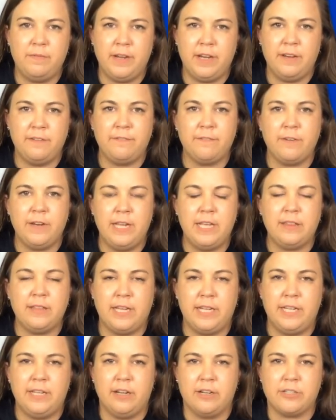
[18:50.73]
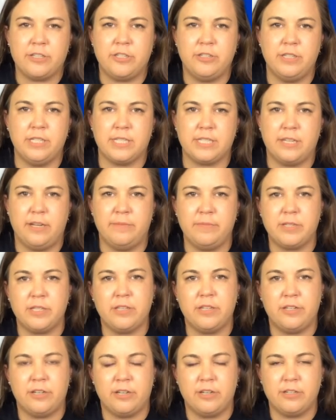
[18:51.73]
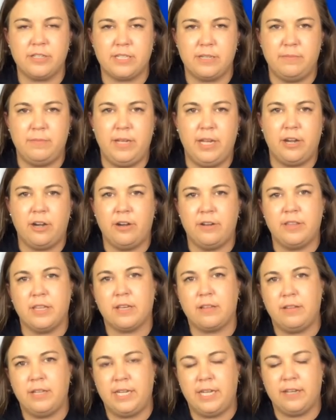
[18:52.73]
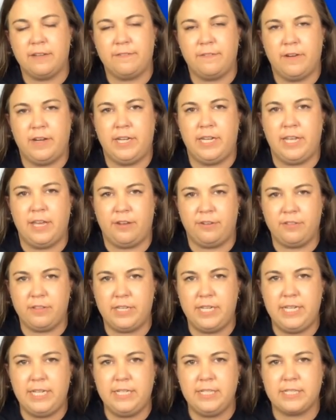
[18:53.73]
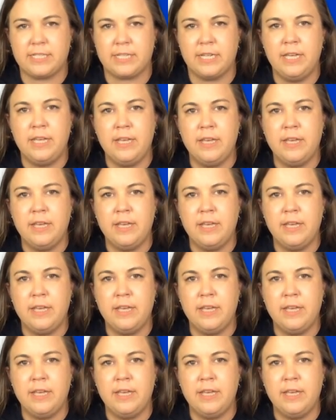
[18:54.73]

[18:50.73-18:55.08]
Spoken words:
very free in letting our students come to the nurse and meet her in the clinic for any health needs.